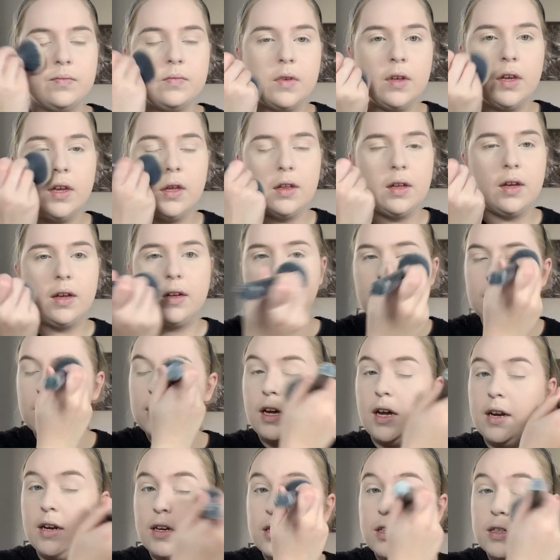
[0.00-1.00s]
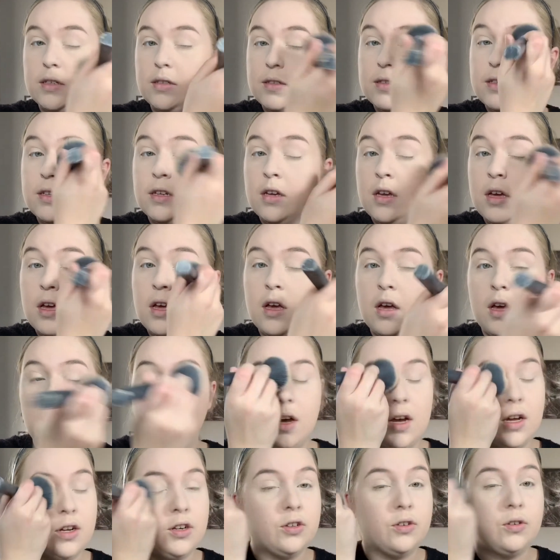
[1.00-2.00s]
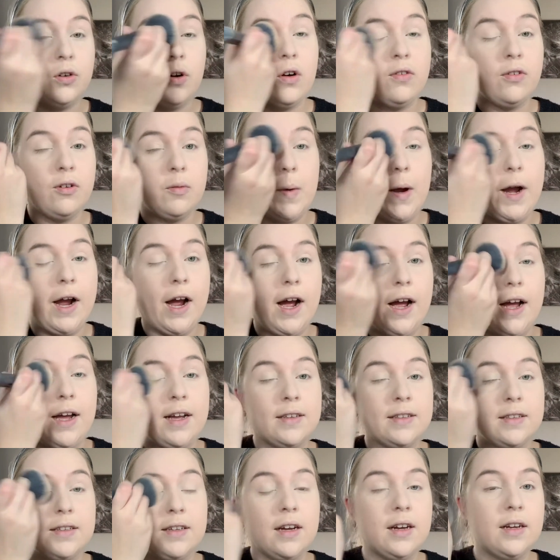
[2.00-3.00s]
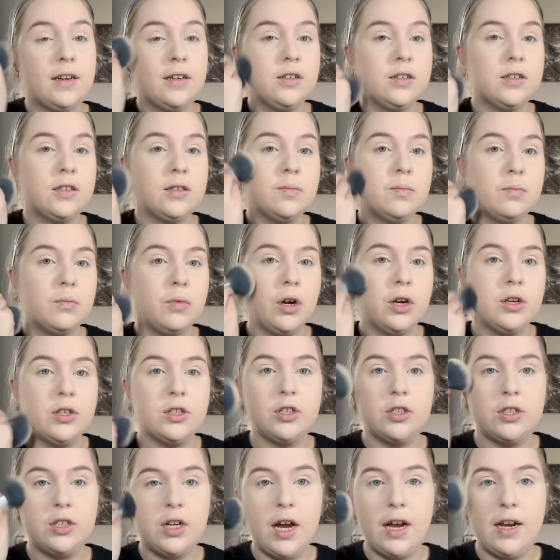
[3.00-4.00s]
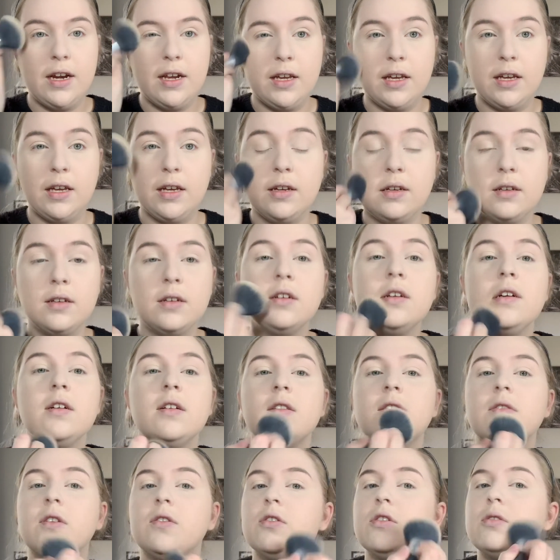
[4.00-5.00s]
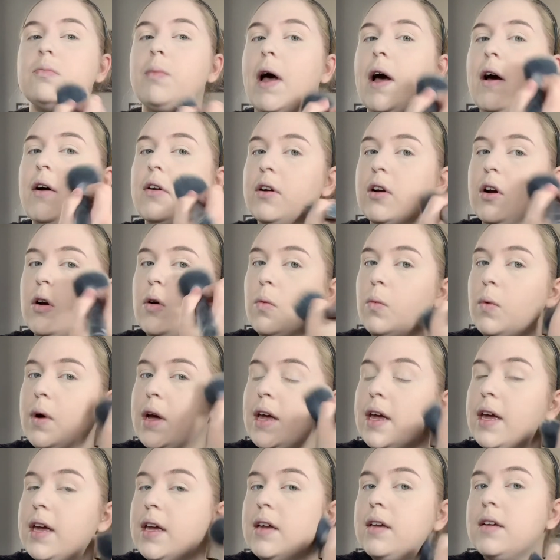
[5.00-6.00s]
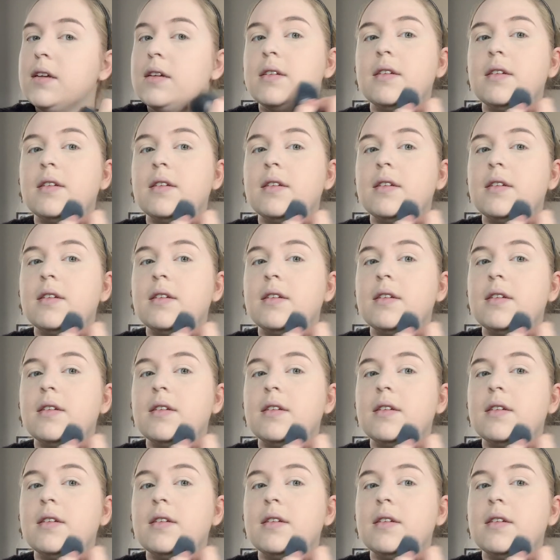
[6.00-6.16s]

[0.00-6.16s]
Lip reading: And that kind of just, I do go over my eyes and kind of just brush any loose powder away.